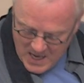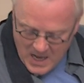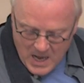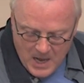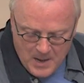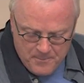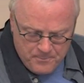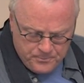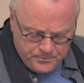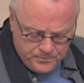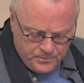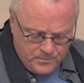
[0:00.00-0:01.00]

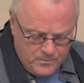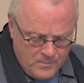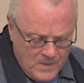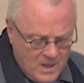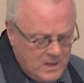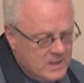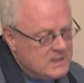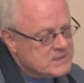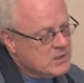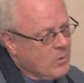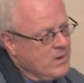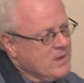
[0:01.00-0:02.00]

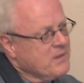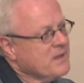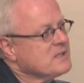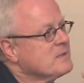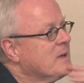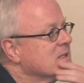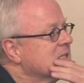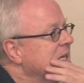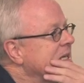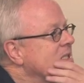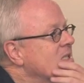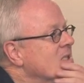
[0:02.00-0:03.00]
So one of the things about
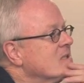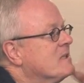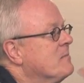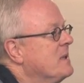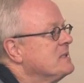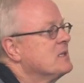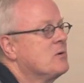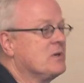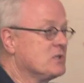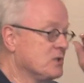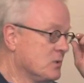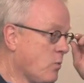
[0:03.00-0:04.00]
sex is the basic
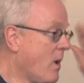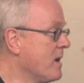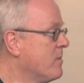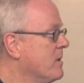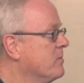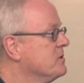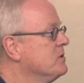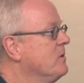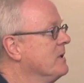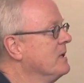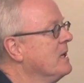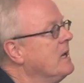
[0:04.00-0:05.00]
question is, why do people do
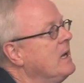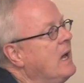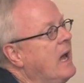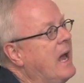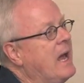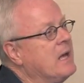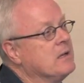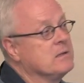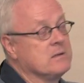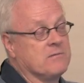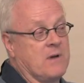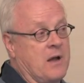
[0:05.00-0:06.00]
it? And
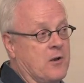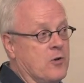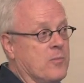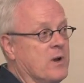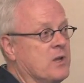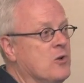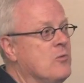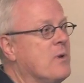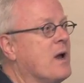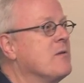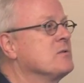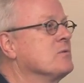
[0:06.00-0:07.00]
I don't know about you, but
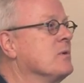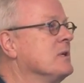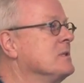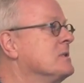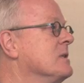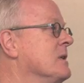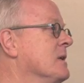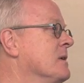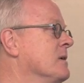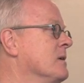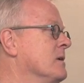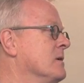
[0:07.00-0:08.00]
I was raised
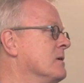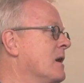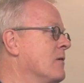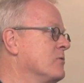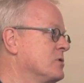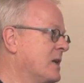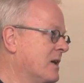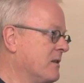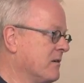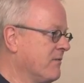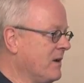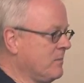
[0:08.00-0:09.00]
in an Irish
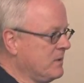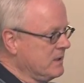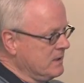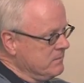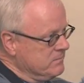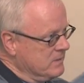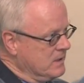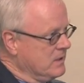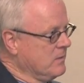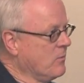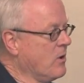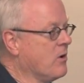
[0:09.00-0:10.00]
Catholic family.
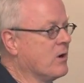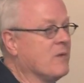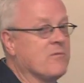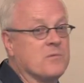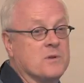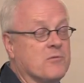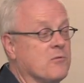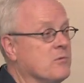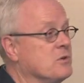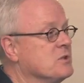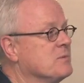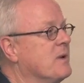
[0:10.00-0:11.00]
We all come from different
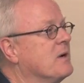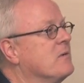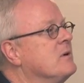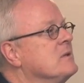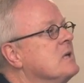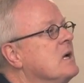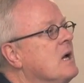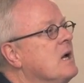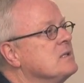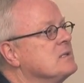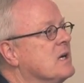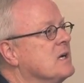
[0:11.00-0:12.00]
religious backgrounds.
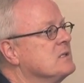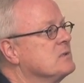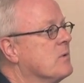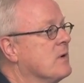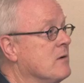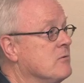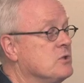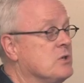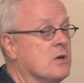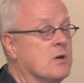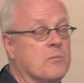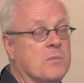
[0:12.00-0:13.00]
Sex, when I was
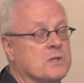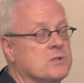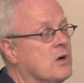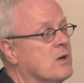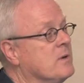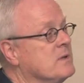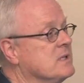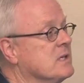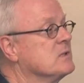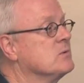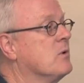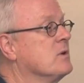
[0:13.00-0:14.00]
young and being taught about
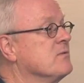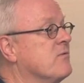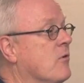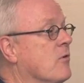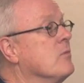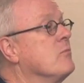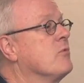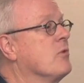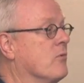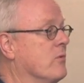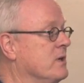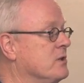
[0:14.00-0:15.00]
sex, was for
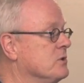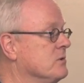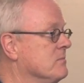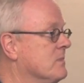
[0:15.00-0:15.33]
procreation.